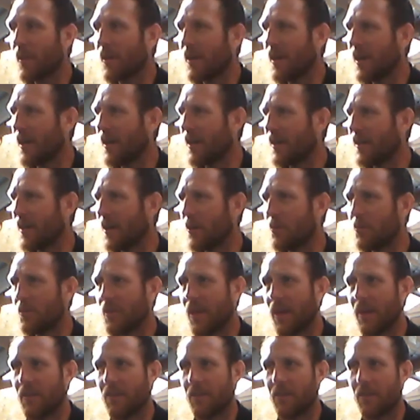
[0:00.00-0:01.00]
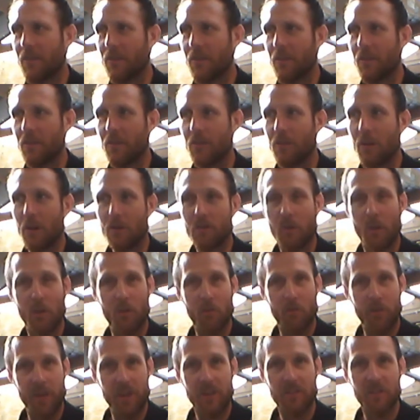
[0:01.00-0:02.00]
And now to get I've got the
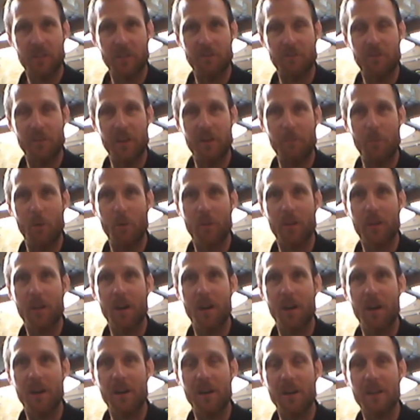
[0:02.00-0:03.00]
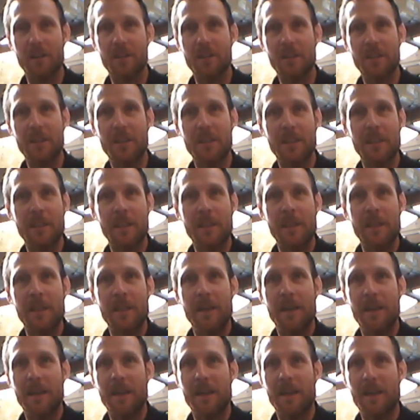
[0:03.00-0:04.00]
rear subframe on the car
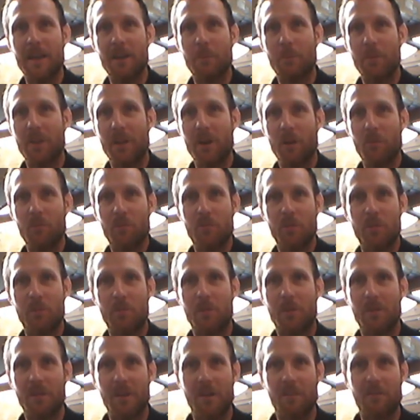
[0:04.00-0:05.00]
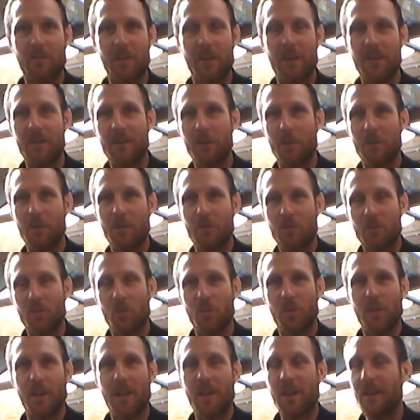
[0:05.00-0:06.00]
with the help from a friend. I'll show
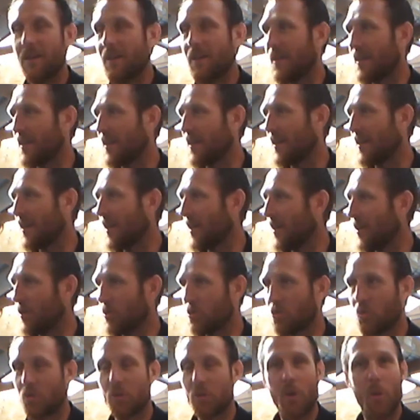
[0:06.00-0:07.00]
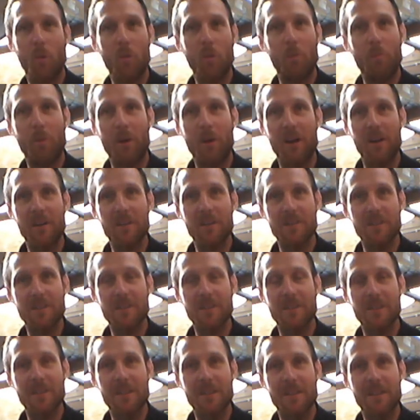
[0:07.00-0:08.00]
you that, and I'll show you all the
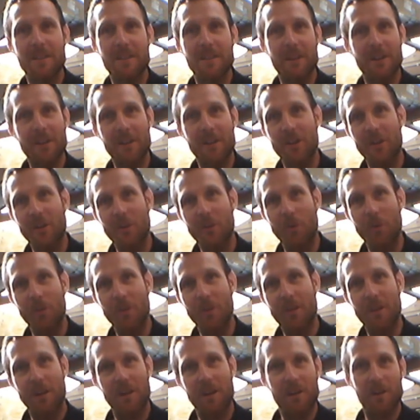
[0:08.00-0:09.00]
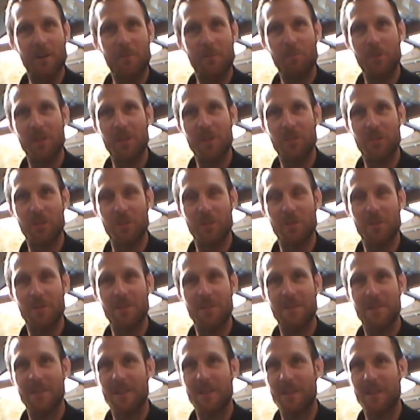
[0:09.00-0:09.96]
parts that are going to go in the car pretty soon.